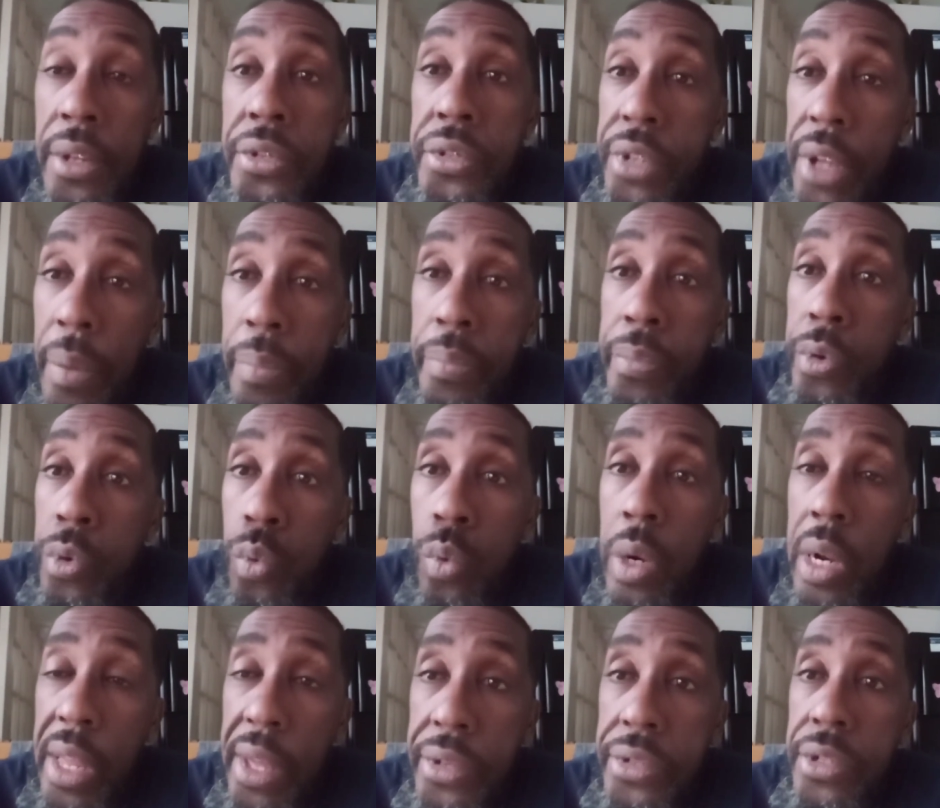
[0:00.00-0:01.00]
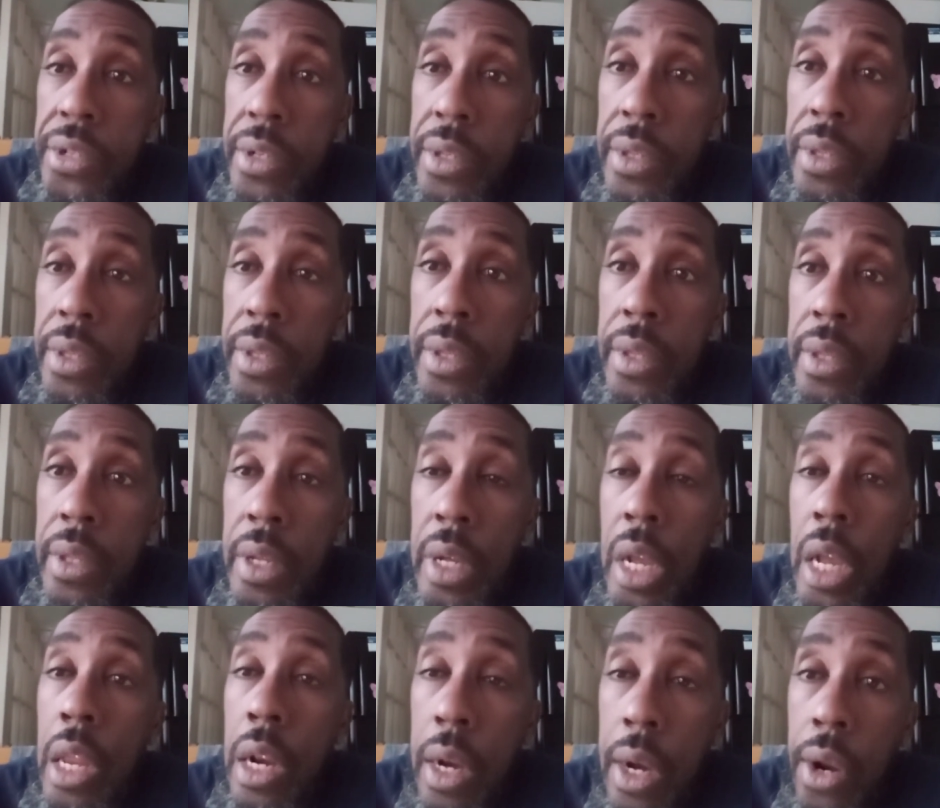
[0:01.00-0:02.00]
except you listen
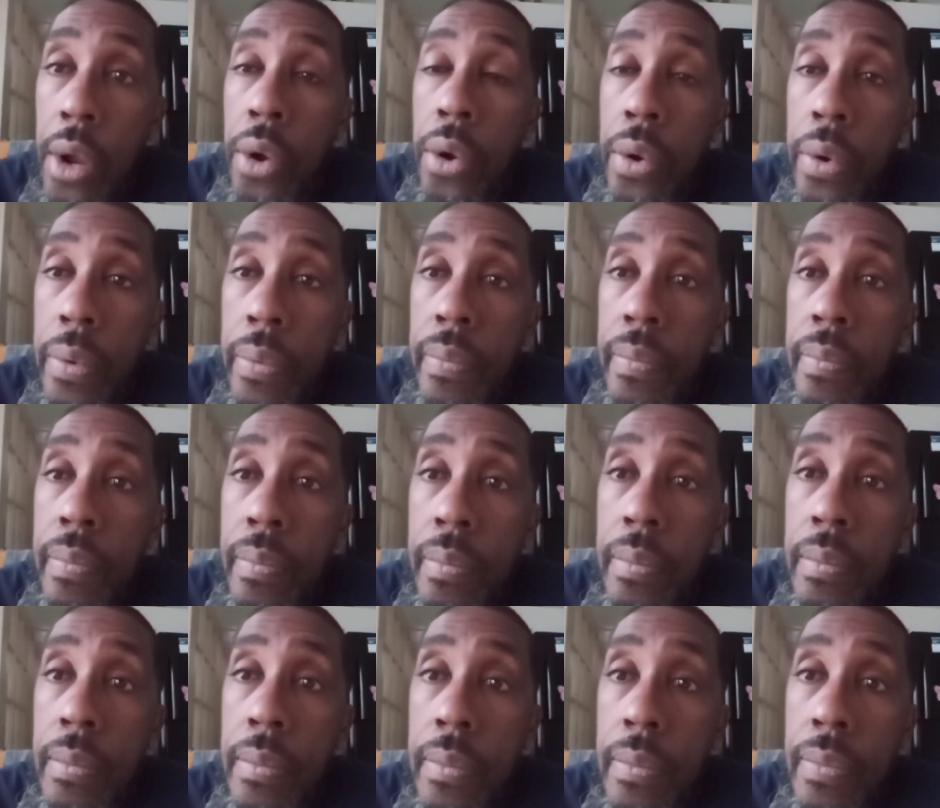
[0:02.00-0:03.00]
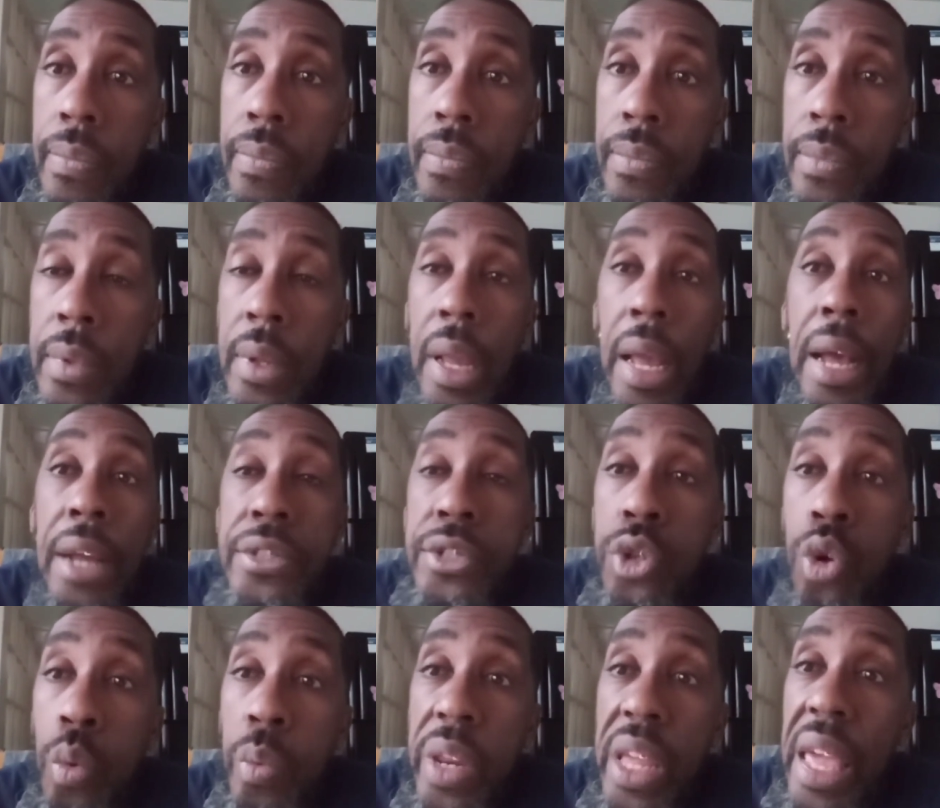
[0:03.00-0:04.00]
and learn.
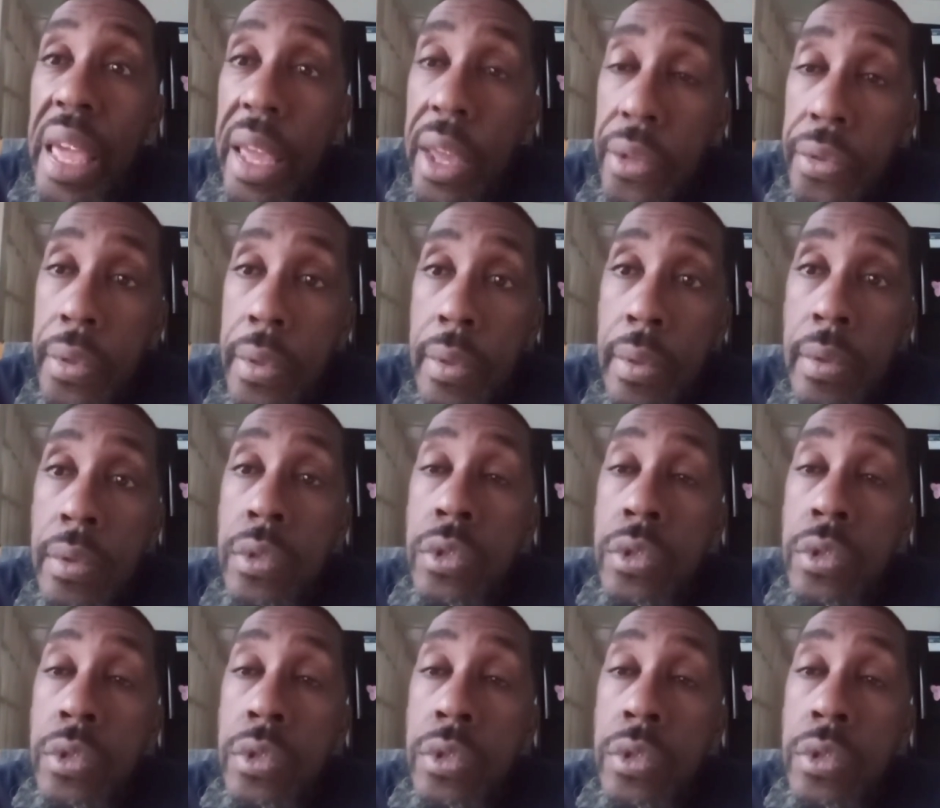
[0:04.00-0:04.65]
October the 8th,